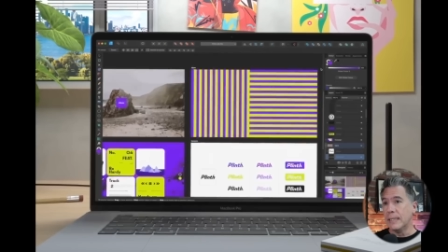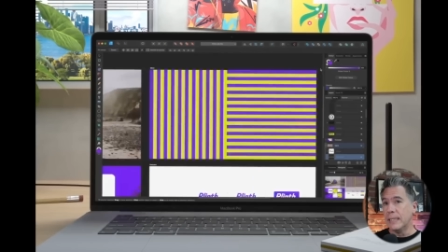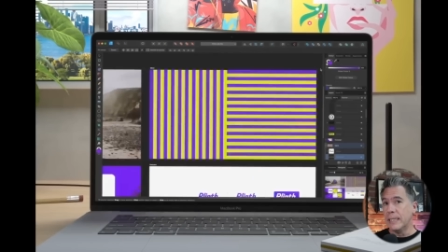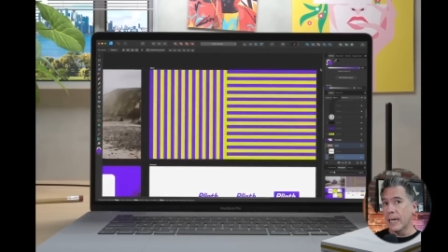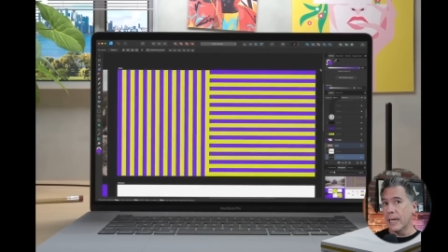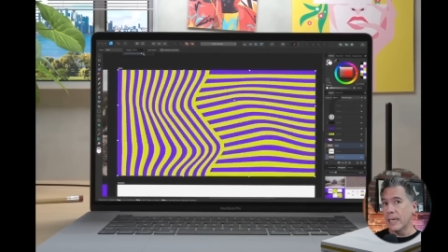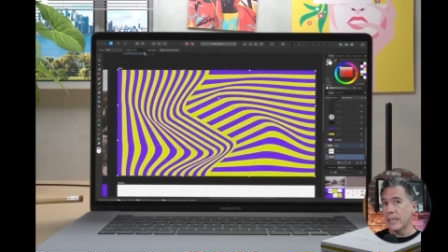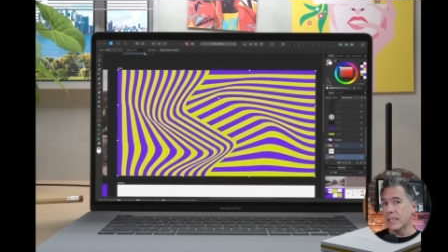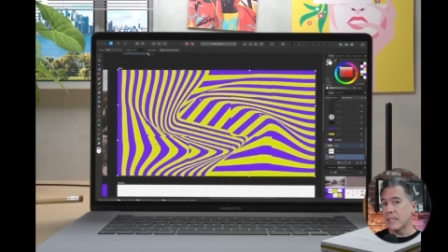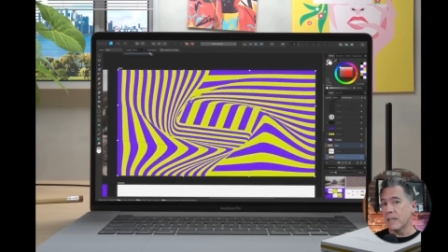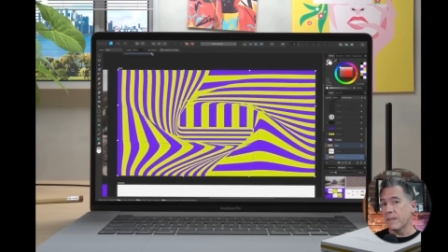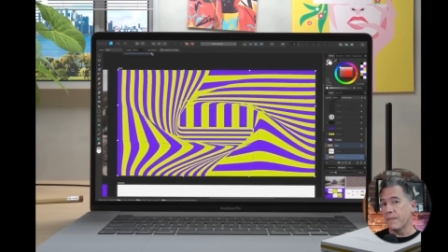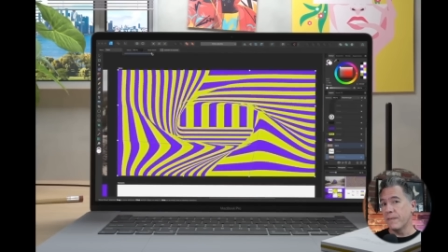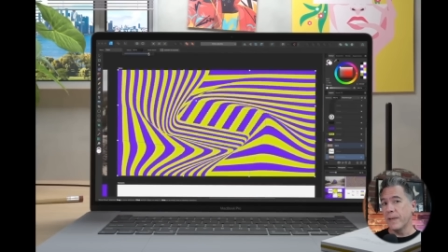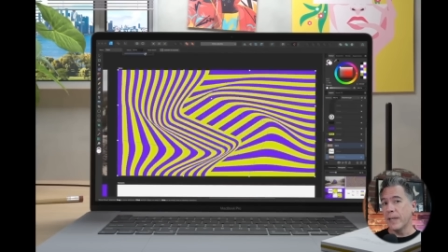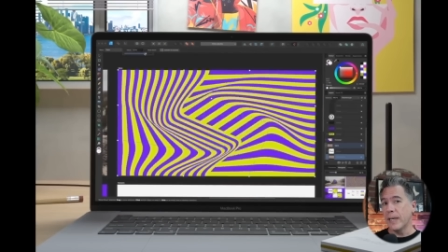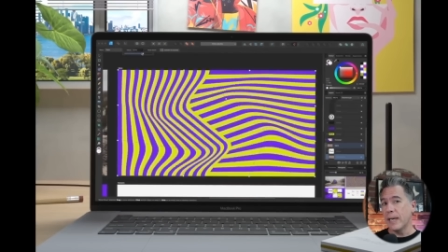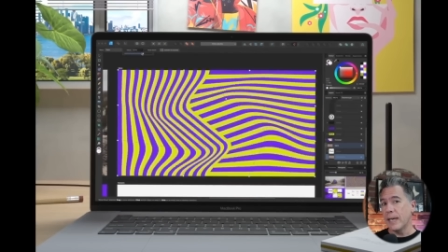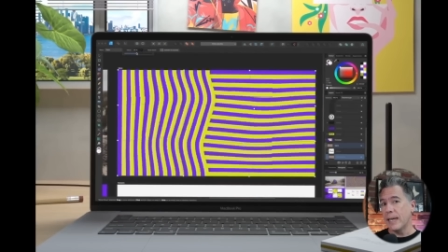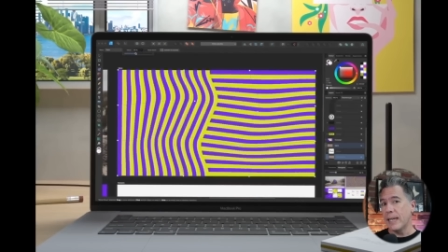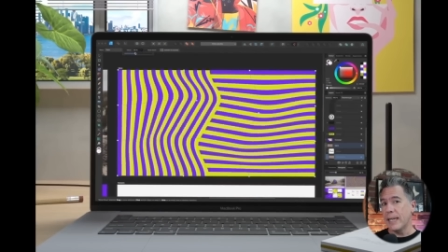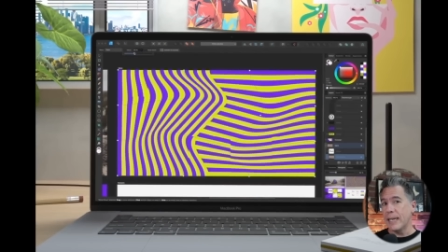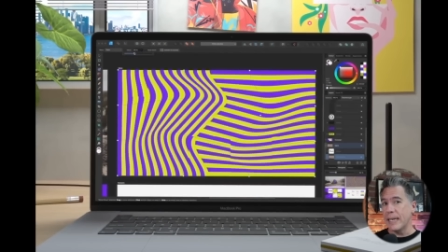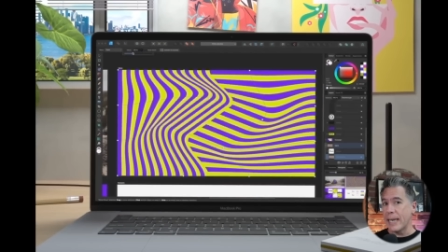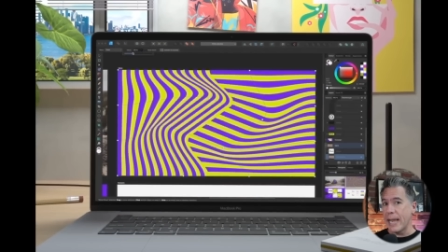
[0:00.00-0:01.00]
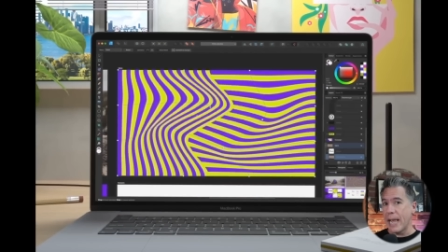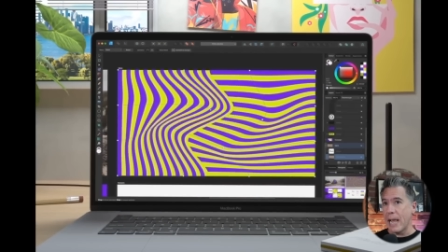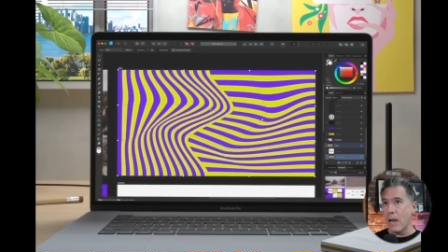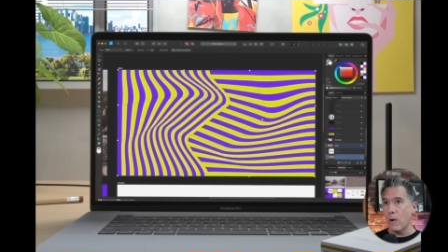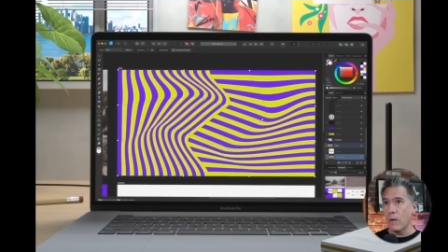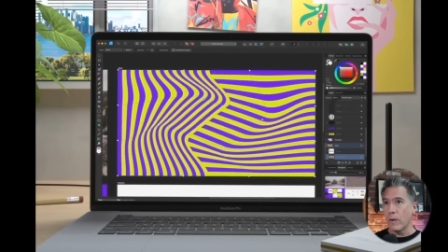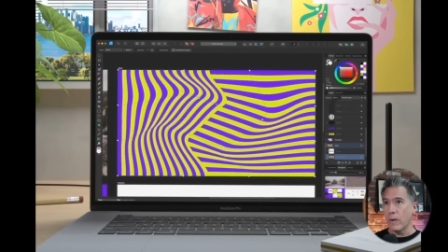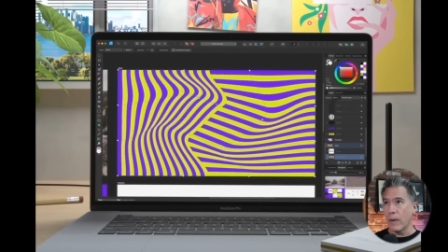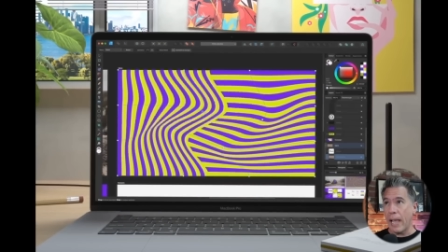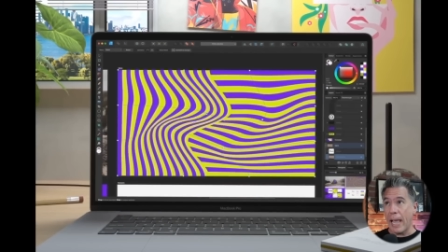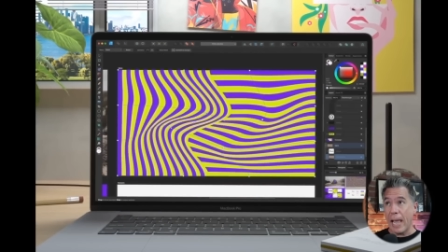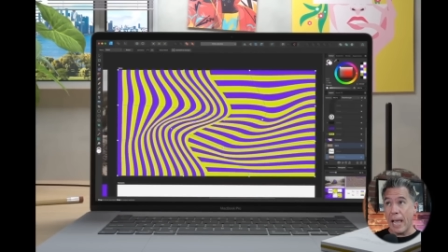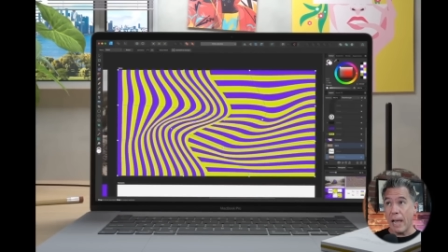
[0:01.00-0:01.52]
Does Affinity
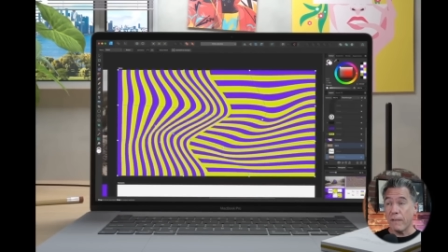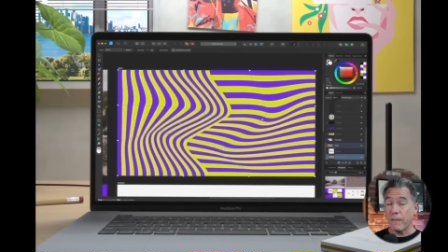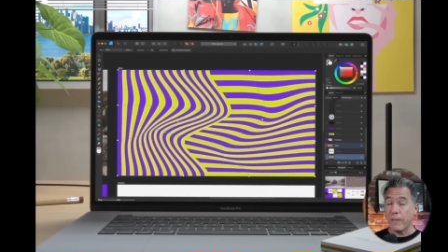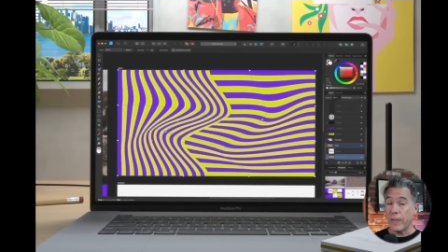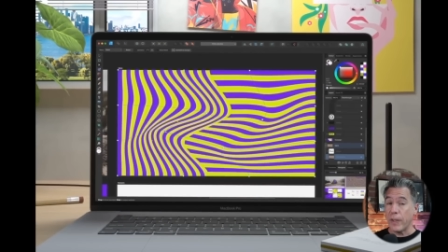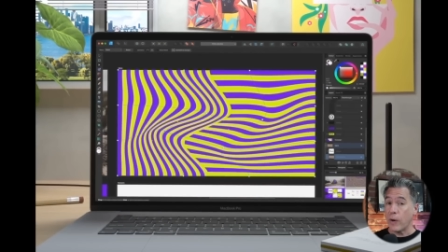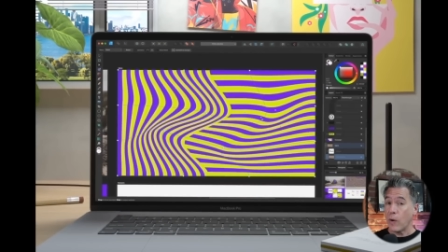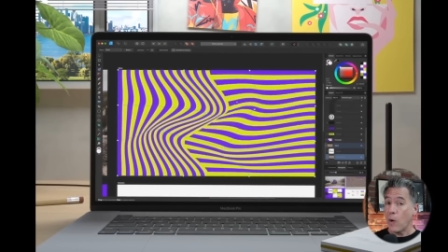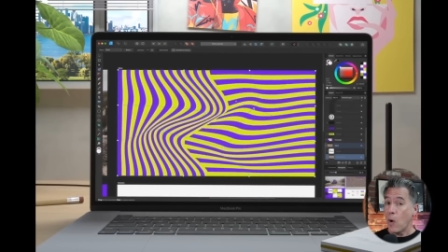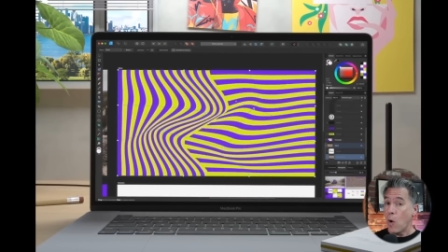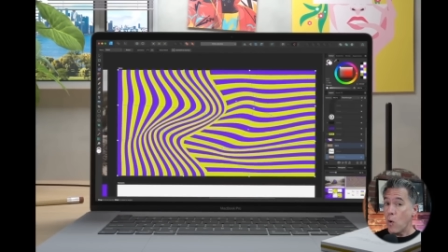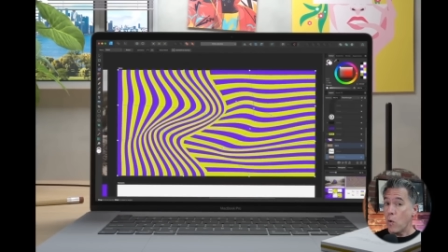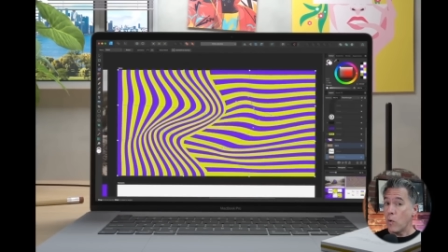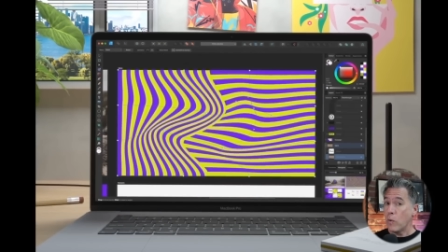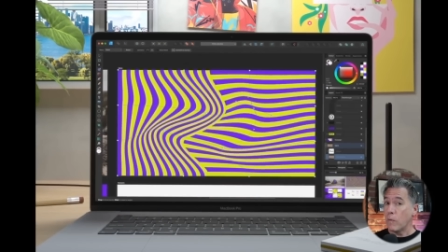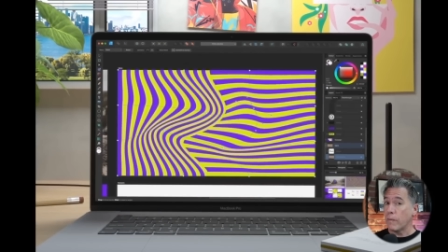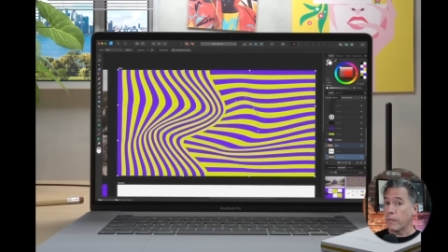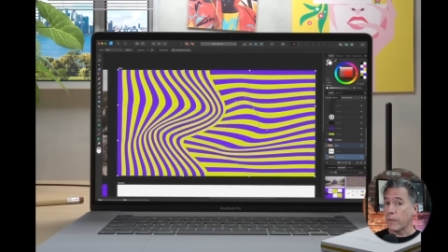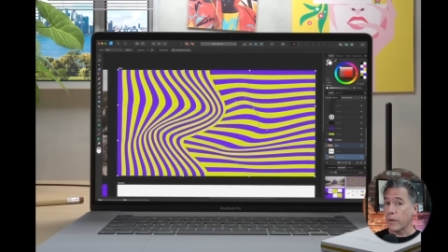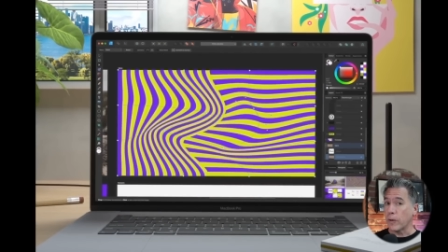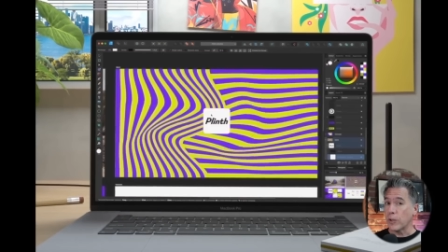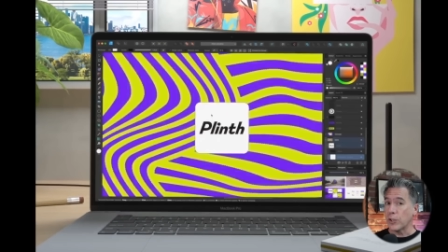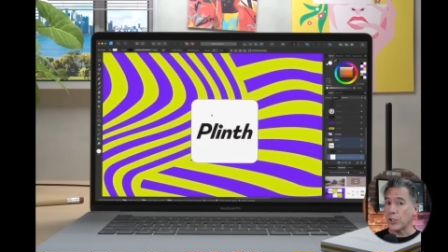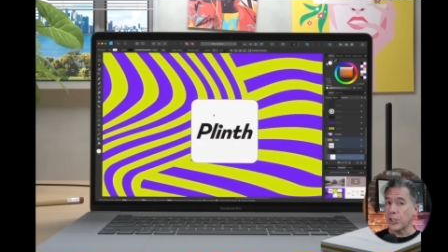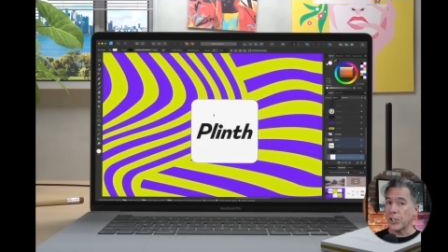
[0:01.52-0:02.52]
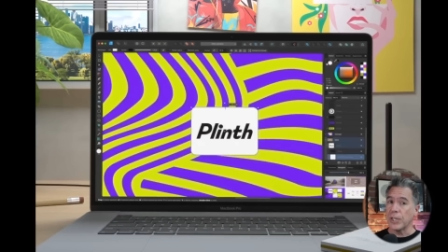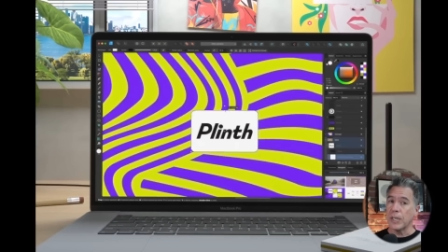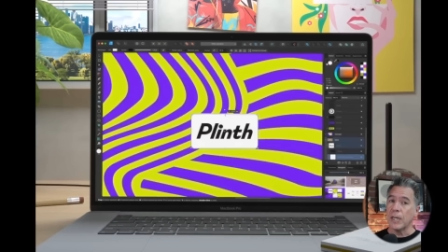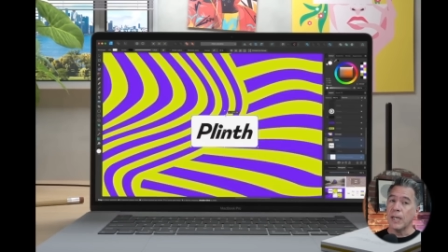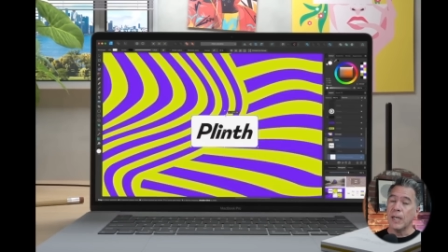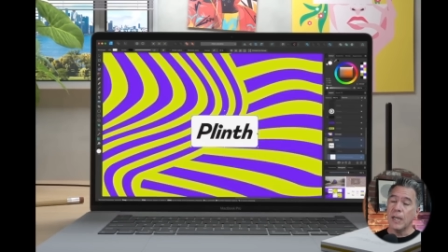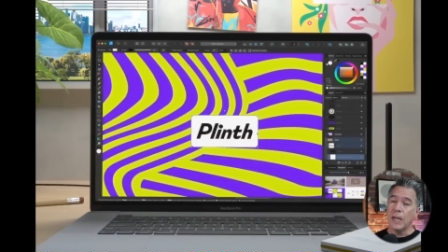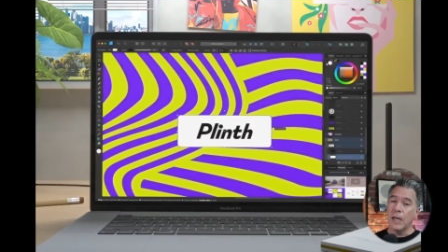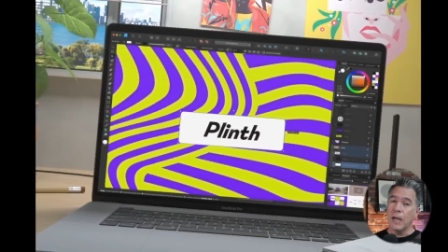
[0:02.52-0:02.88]
now have their own version